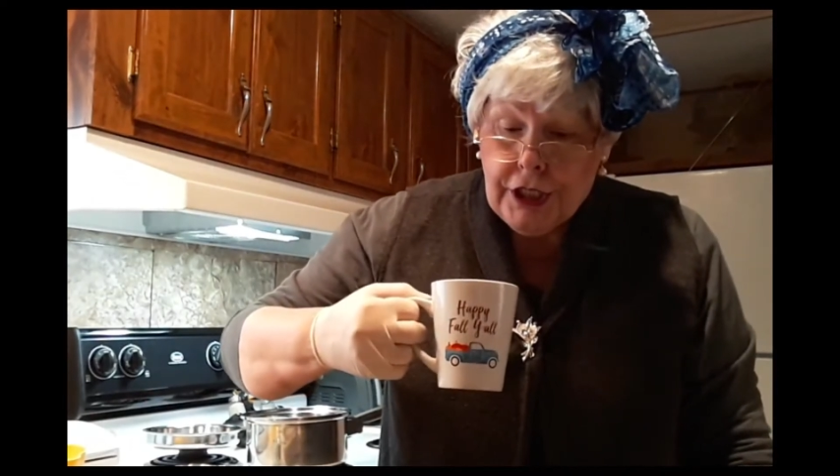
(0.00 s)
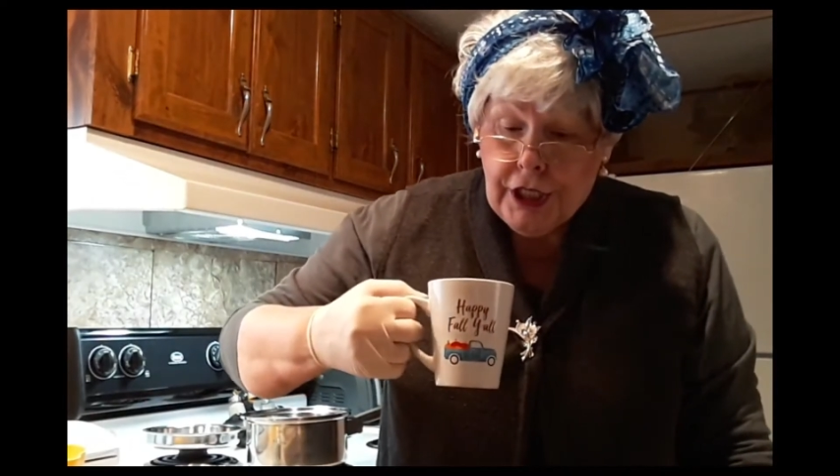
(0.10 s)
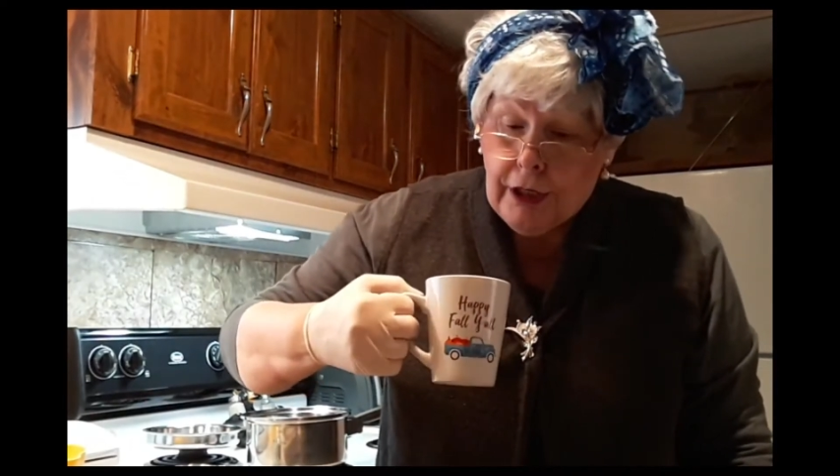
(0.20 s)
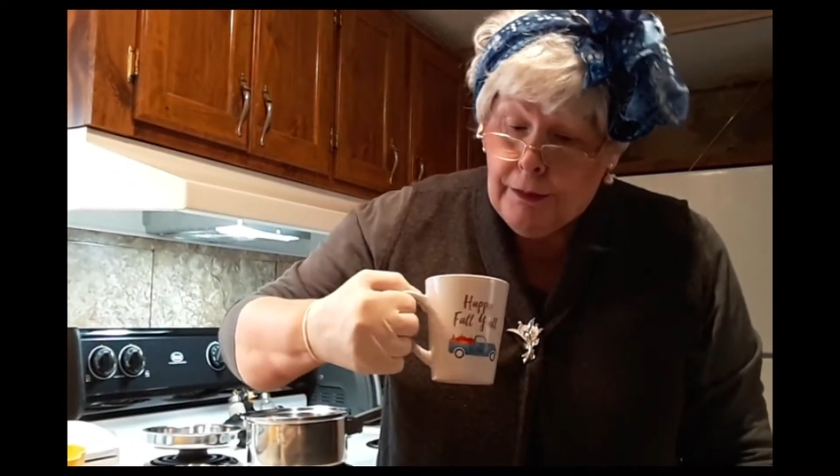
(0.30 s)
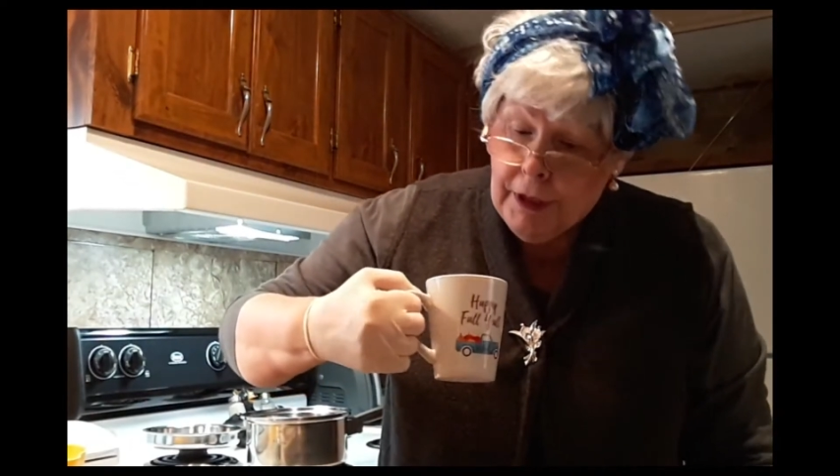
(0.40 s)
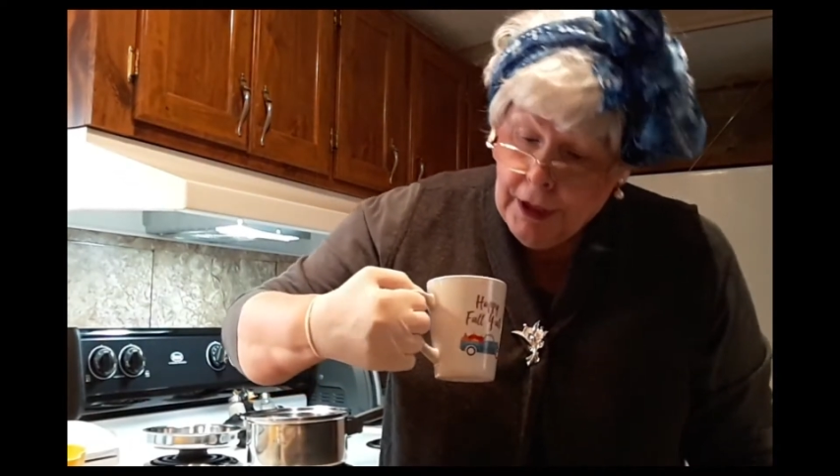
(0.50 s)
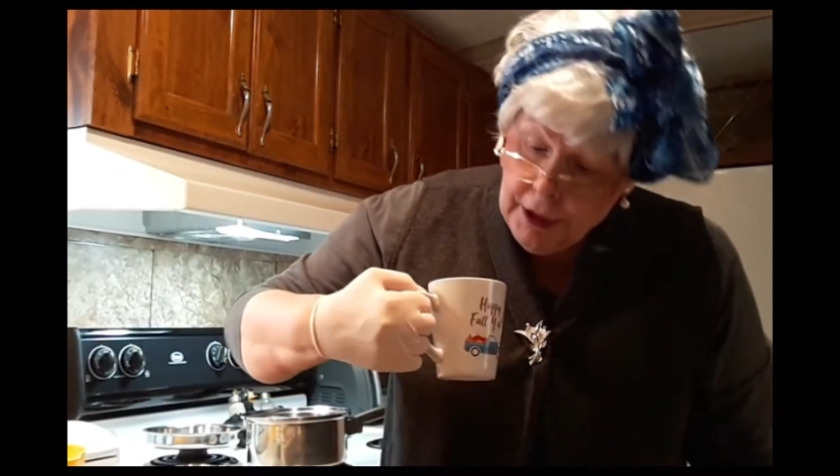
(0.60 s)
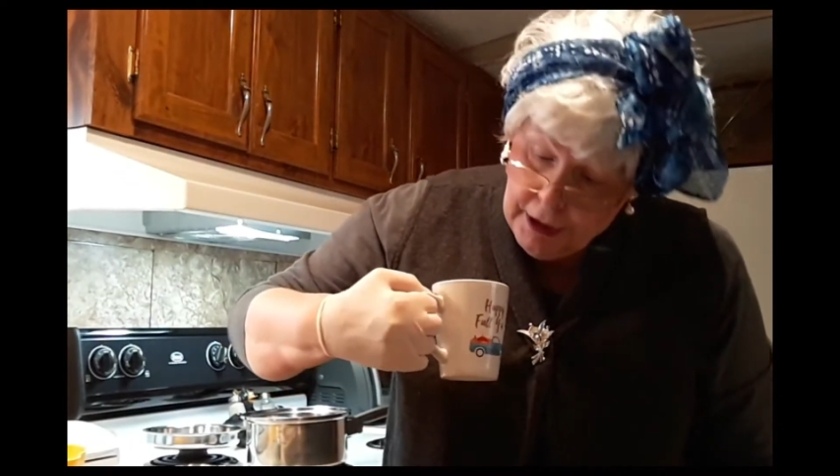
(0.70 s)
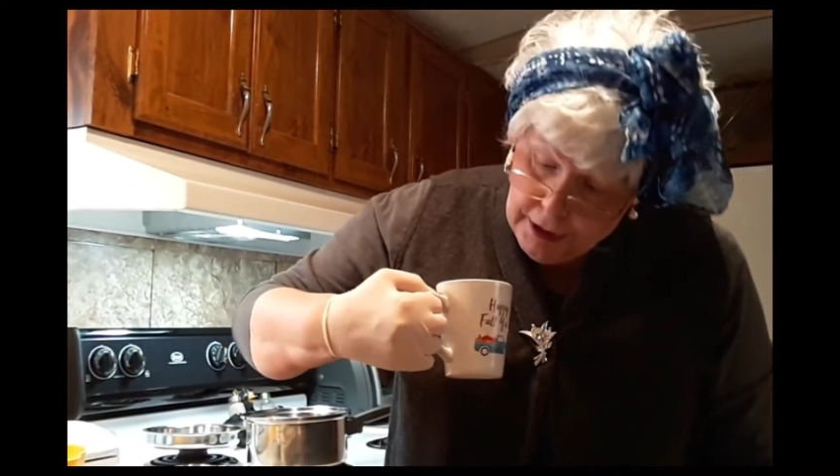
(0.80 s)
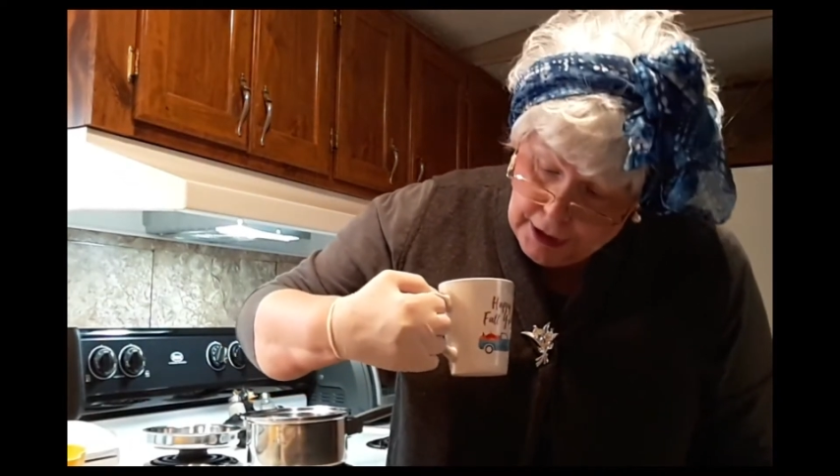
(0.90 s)
cup
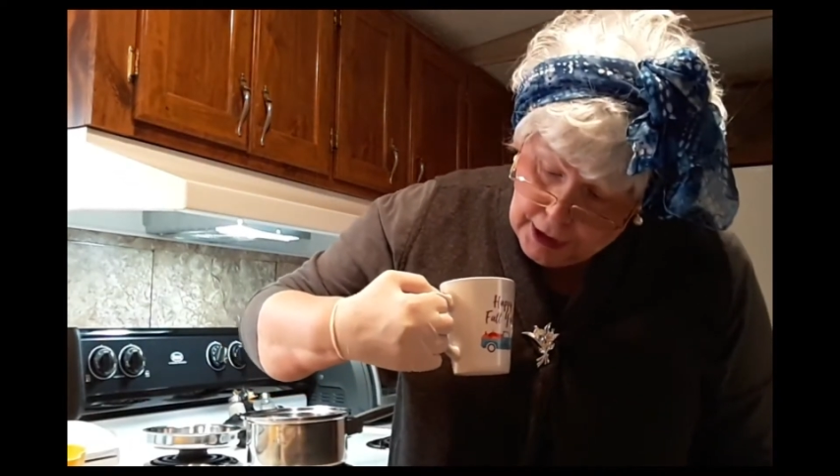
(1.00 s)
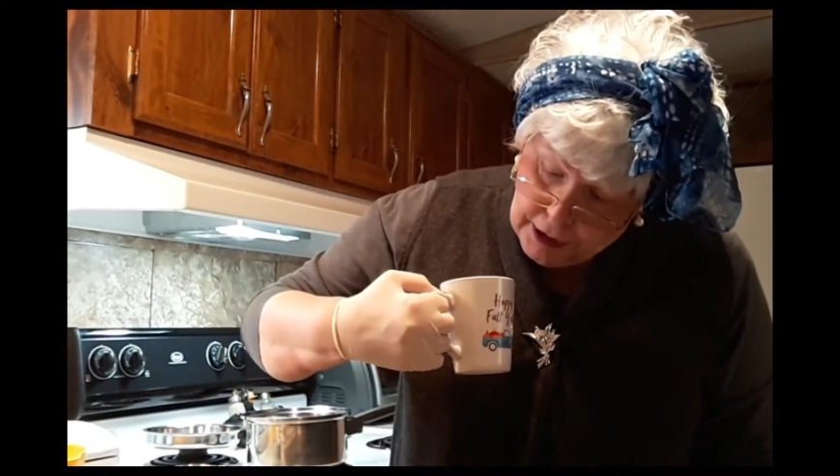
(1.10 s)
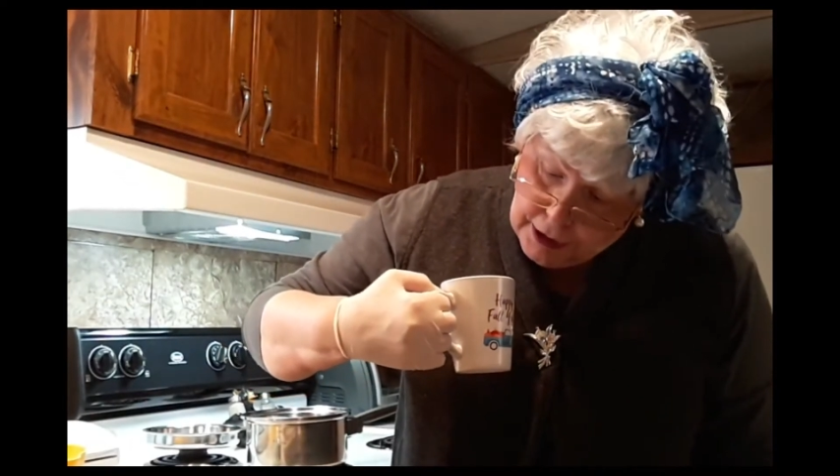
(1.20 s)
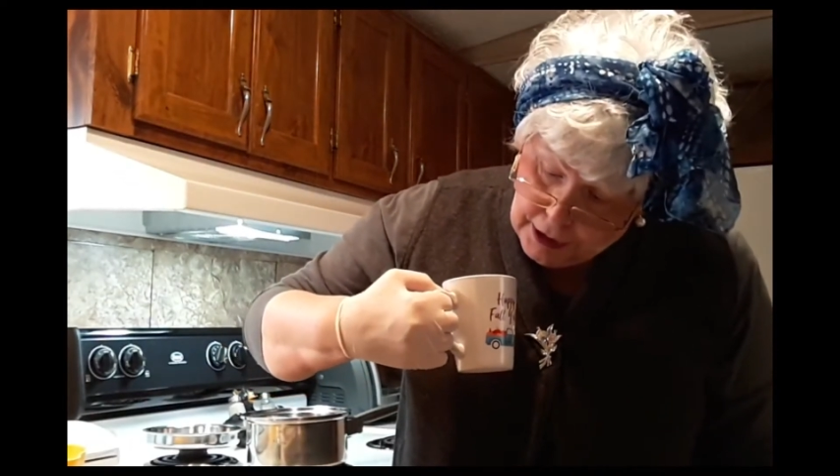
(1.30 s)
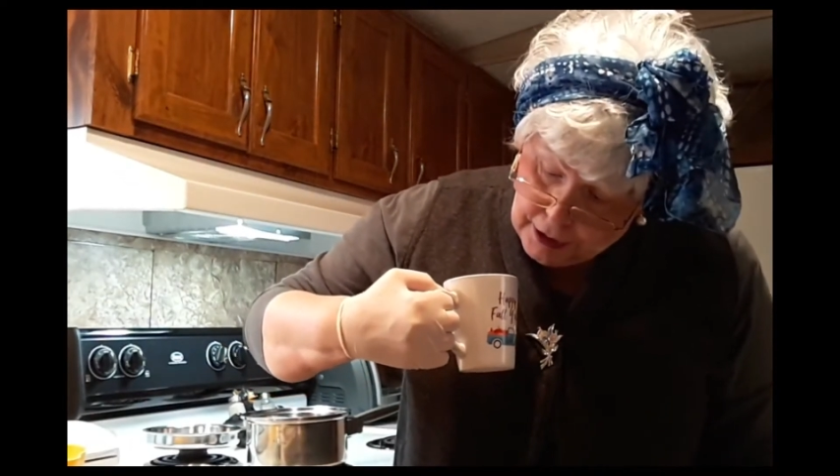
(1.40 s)
that